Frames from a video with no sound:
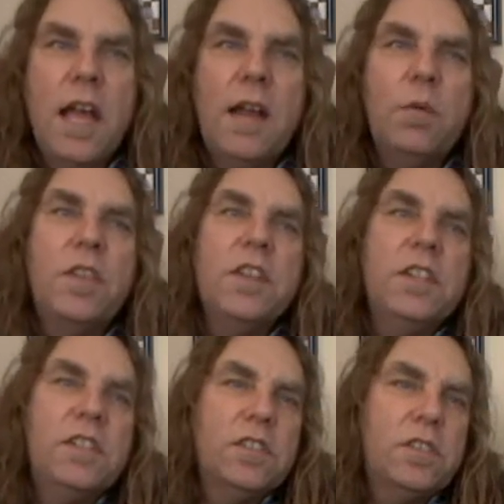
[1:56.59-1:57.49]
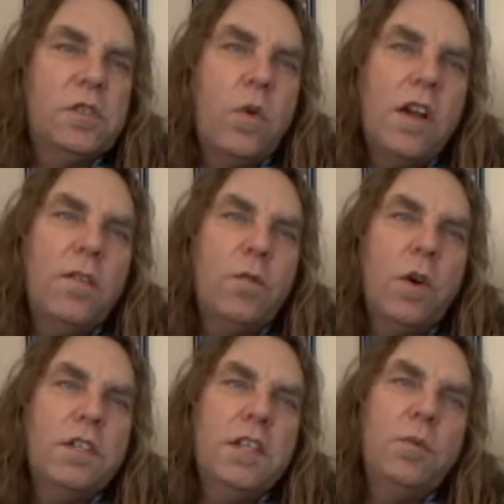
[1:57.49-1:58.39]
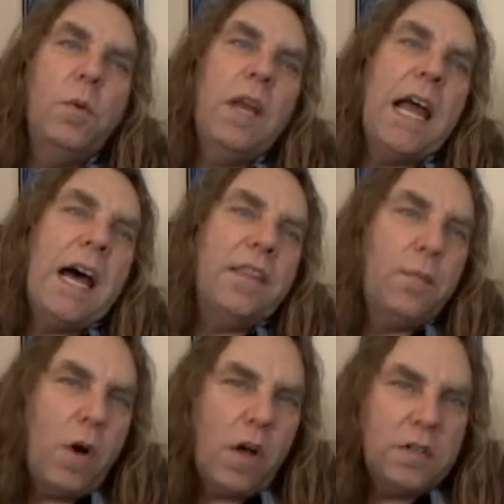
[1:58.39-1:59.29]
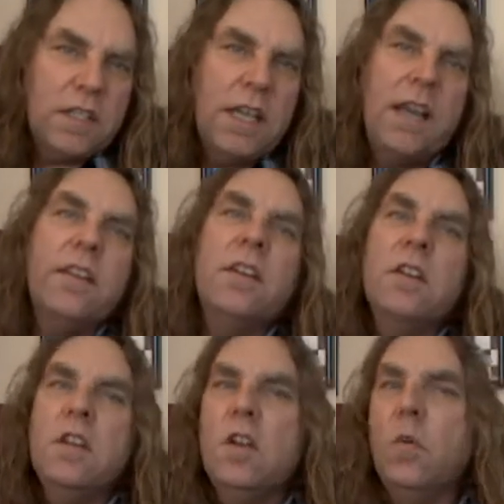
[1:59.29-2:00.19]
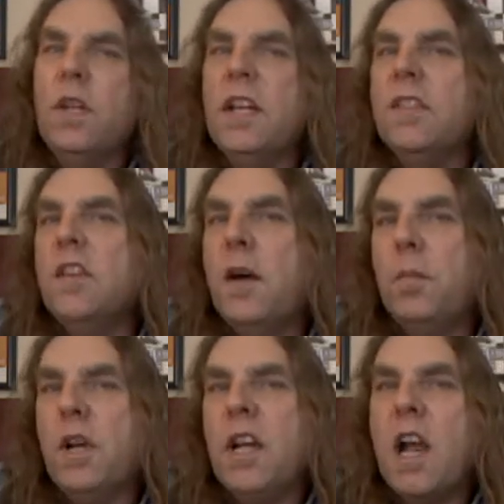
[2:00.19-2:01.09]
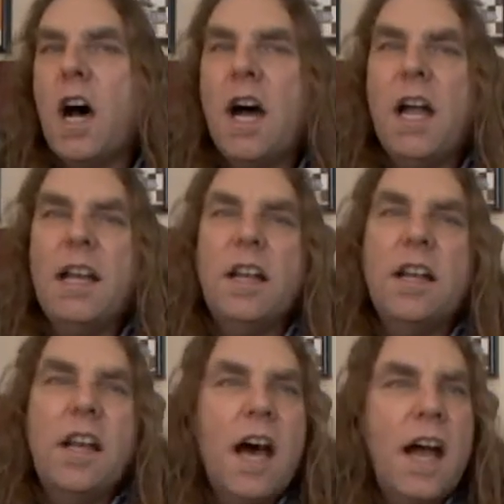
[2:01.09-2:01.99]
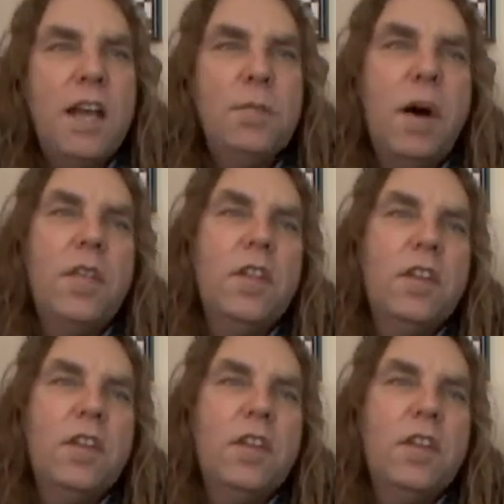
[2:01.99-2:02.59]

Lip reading: and with the digits of 2014, when we add them all together, we get the number 9, and a 9-month